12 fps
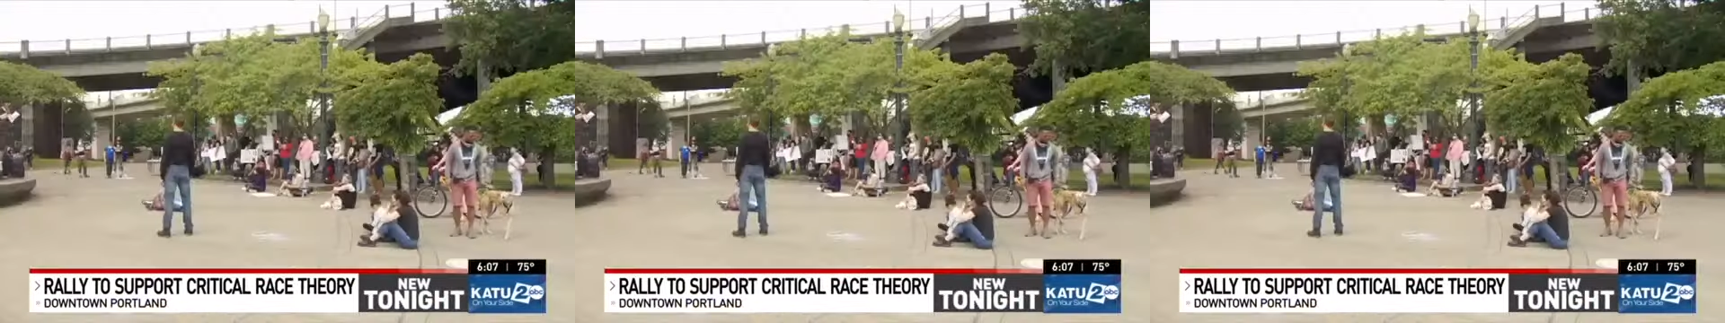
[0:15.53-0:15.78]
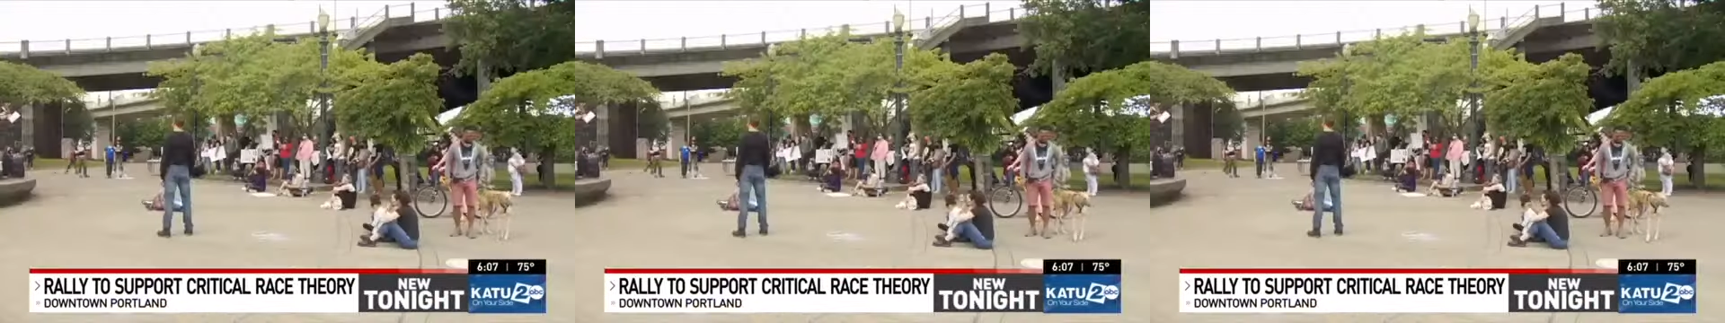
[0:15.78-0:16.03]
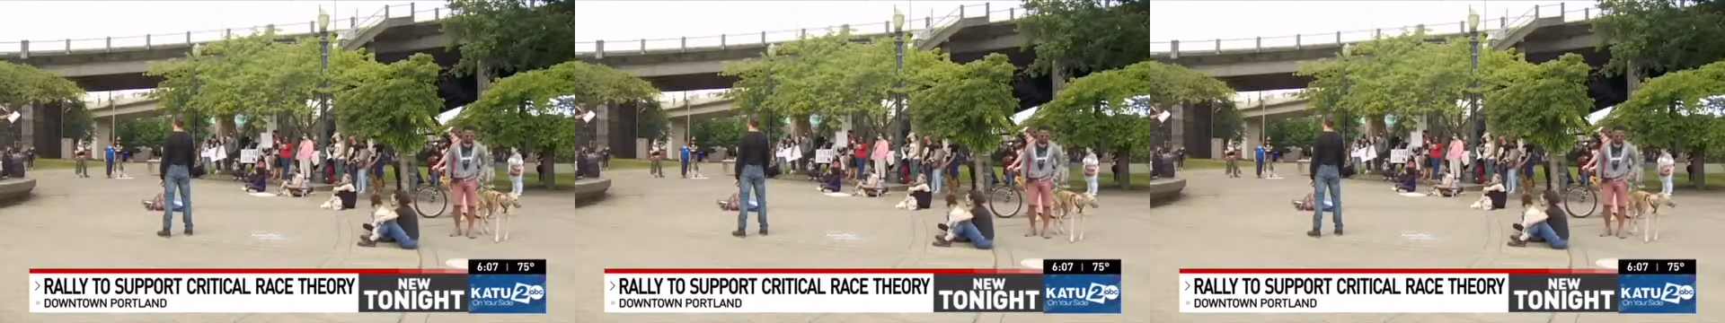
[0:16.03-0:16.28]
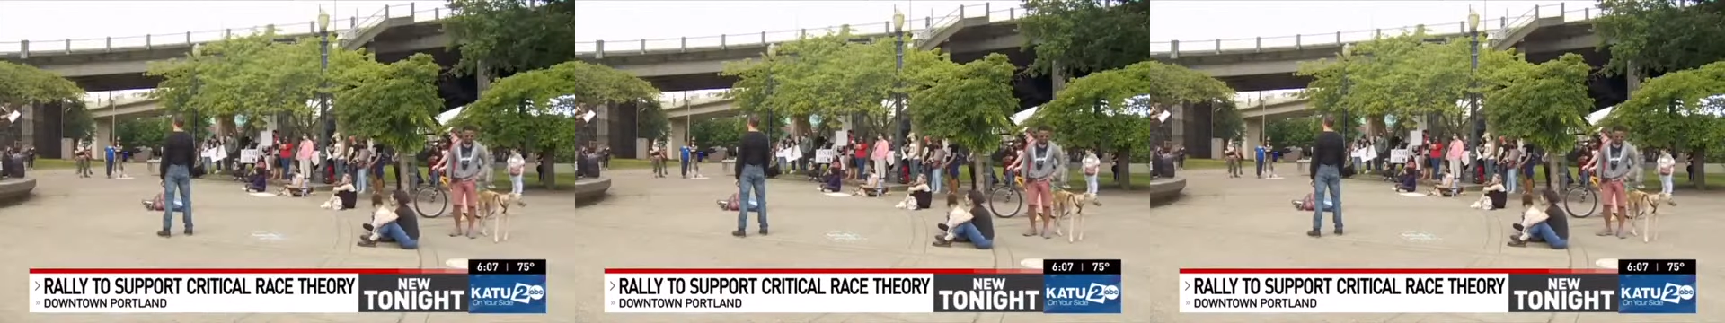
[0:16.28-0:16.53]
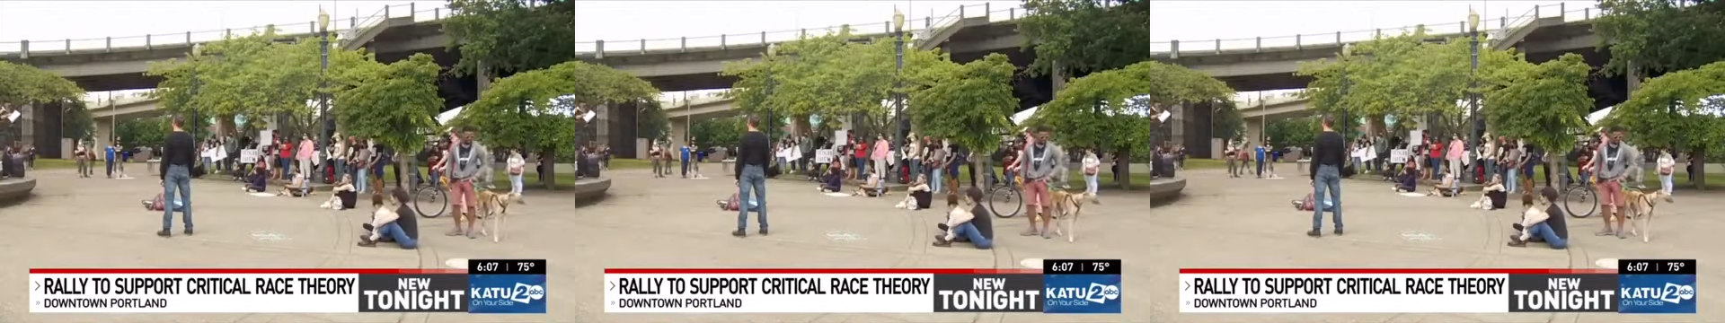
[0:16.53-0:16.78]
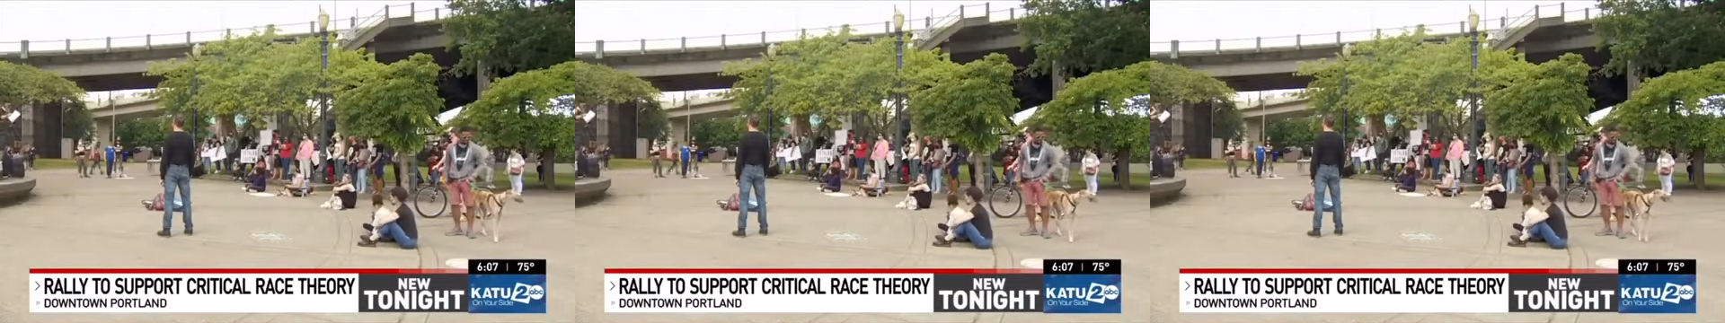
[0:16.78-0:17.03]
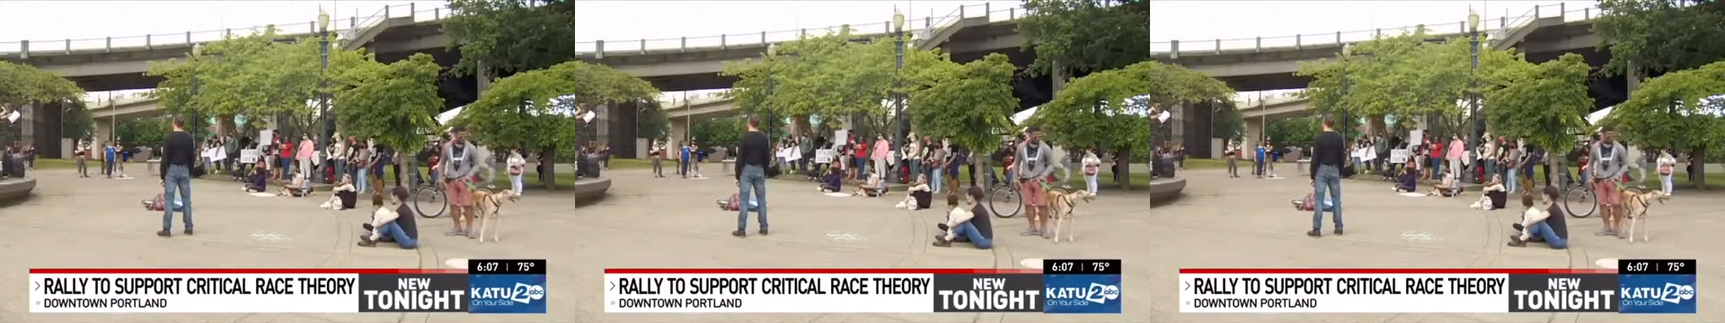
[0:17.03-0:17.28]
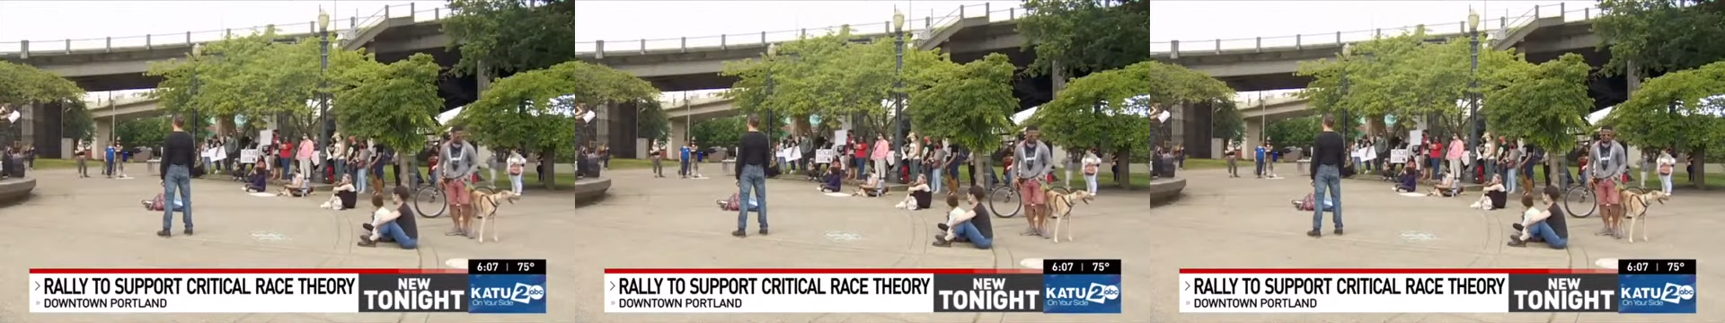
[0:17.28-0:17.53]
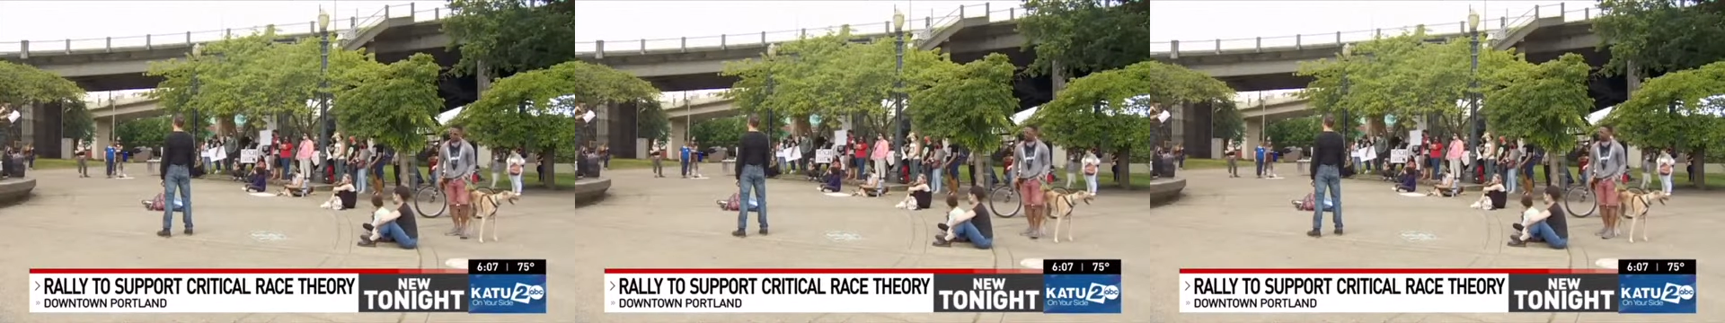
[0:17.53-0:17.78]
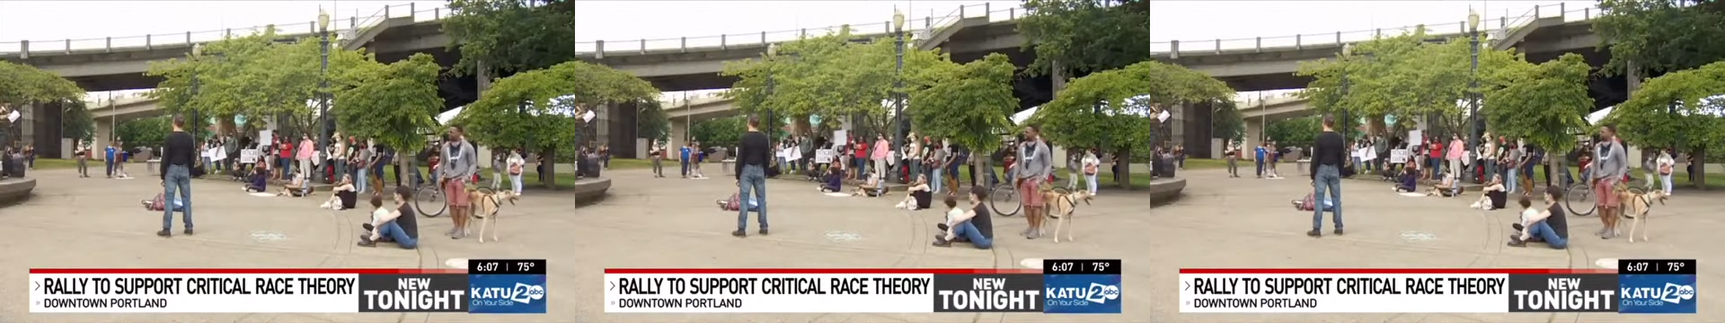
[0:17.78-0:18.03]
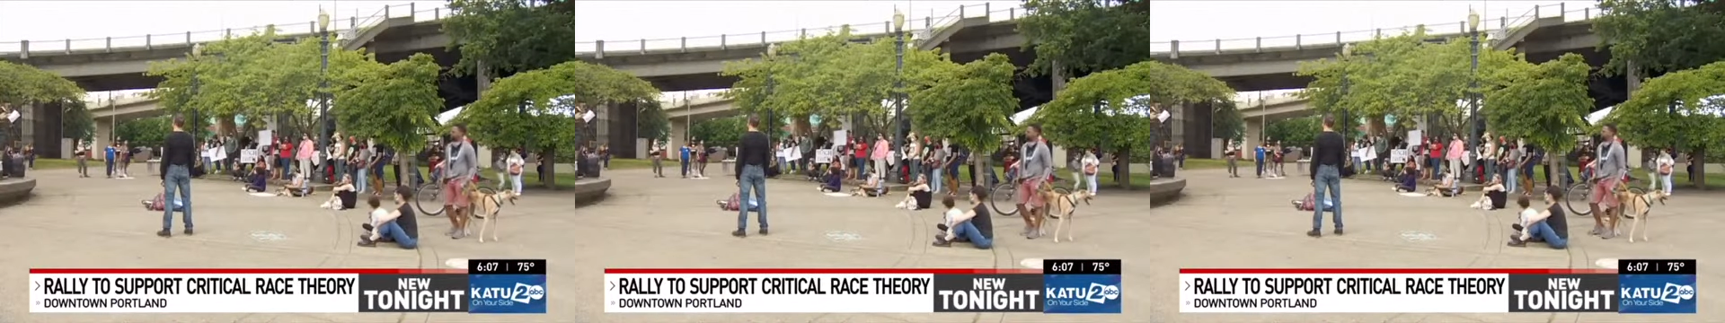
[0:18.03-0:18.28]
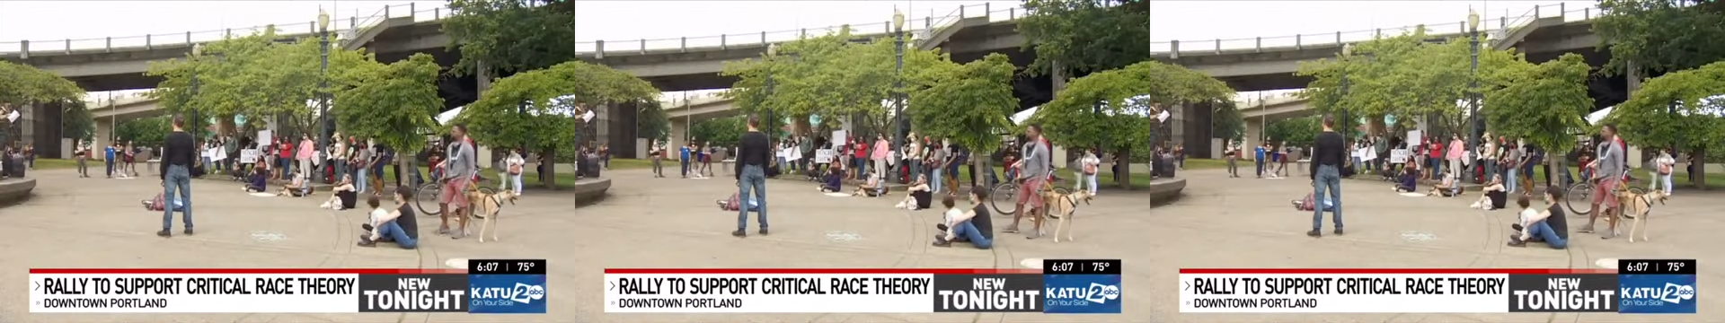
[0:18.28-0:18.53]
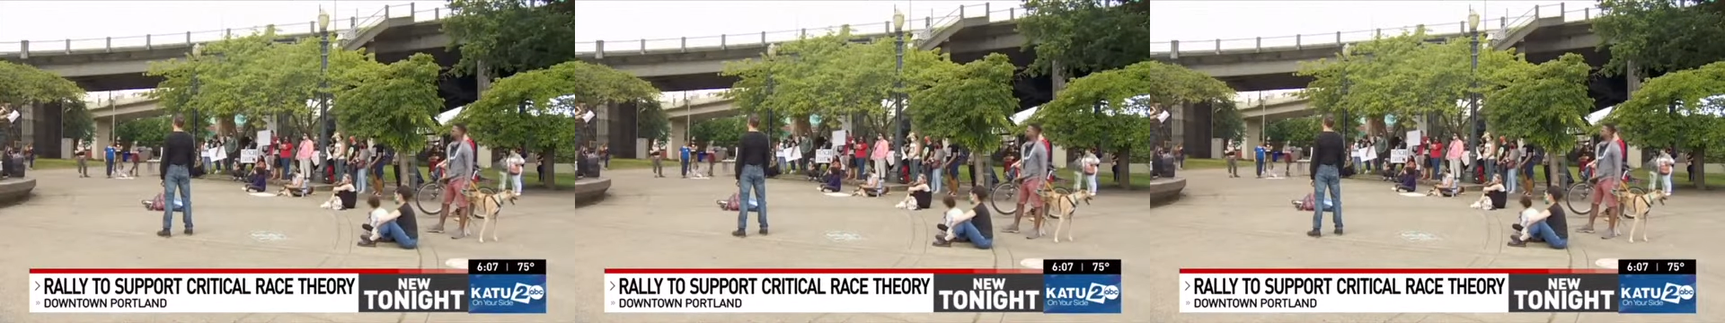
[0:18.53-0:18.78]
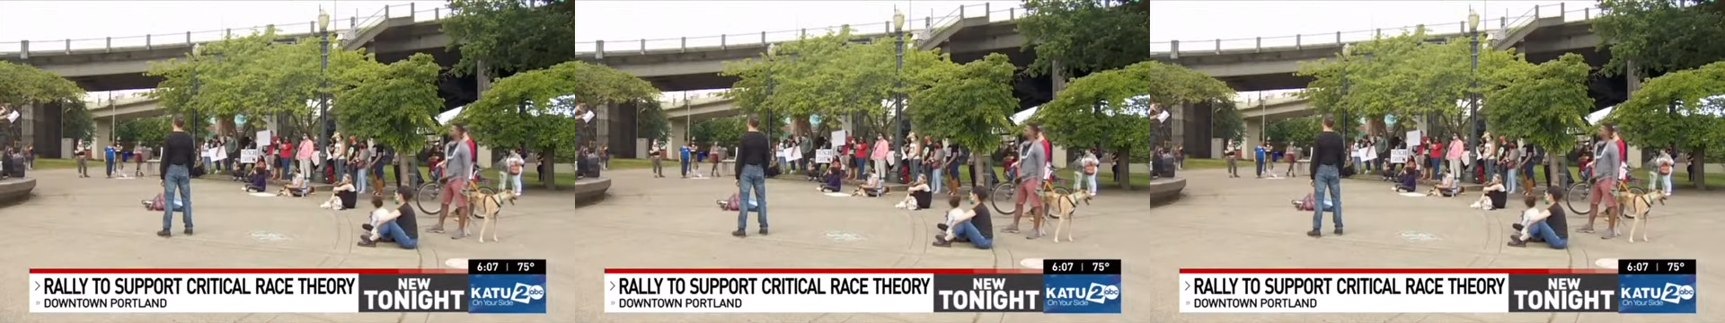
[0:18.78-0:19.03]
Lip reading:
No face is visible, so there are no lips to read.